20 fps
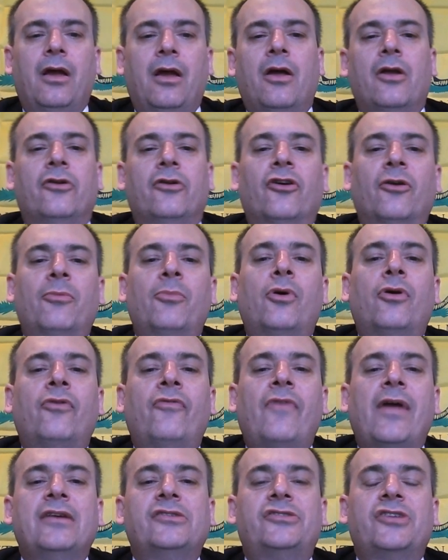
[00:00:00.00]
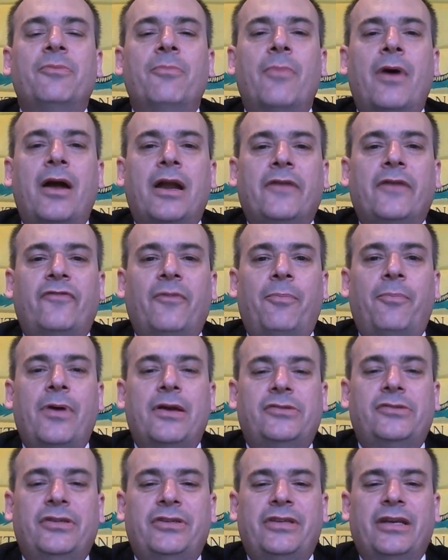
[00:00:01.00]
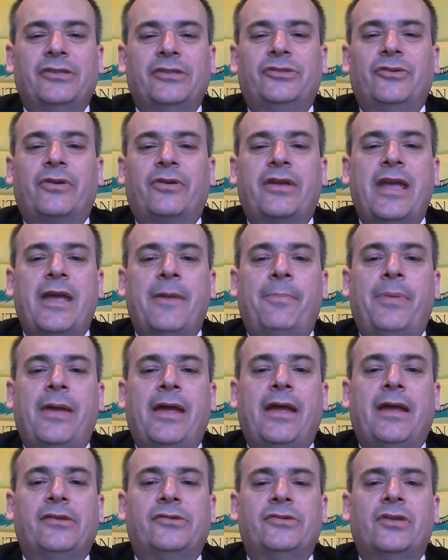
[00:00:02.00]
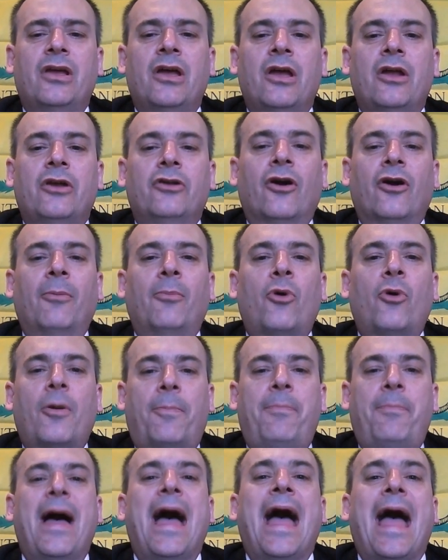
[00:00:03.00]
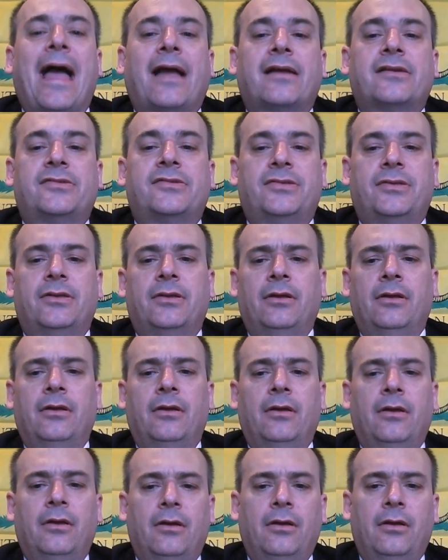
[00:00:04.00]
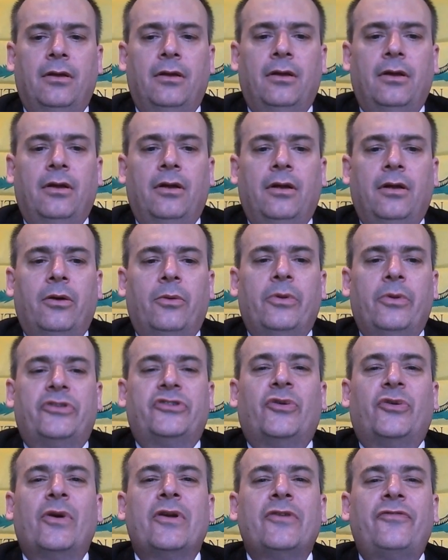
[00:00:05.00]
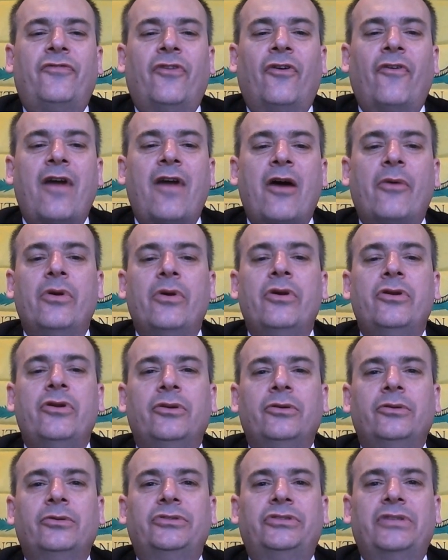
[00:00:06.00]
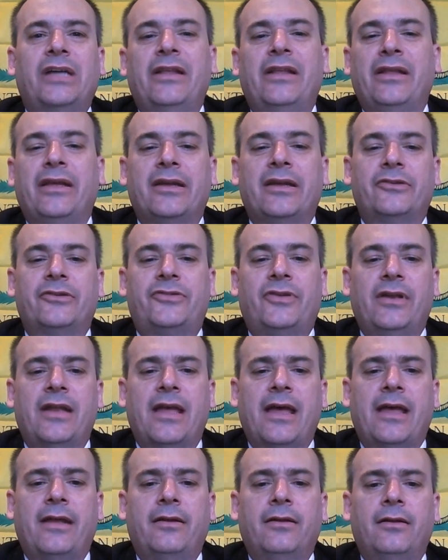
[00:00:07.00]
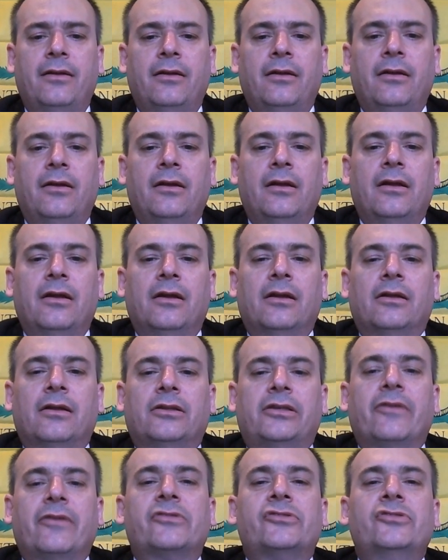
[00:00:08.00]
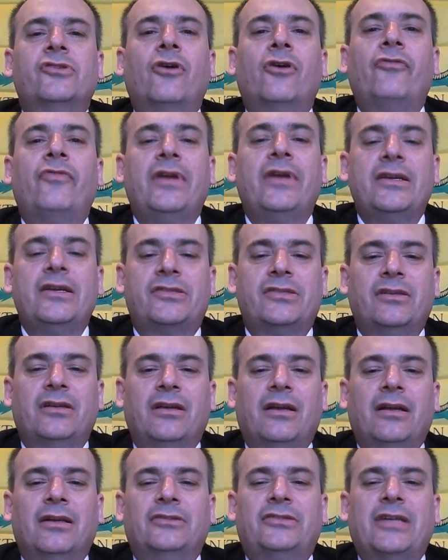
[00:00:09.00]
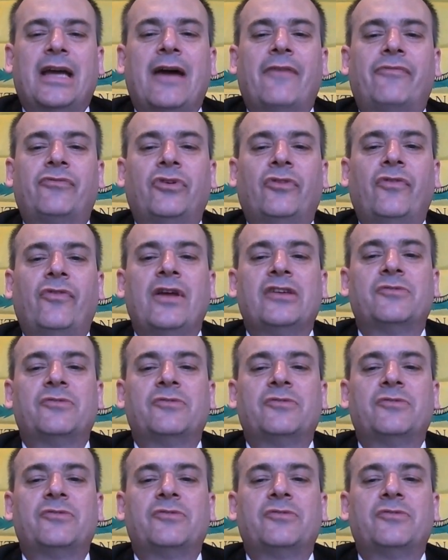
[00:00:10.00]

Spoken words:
No more raising money for presidential campaigns. No more PACs. With 24-hour news and the internet, there is no reason to have to raise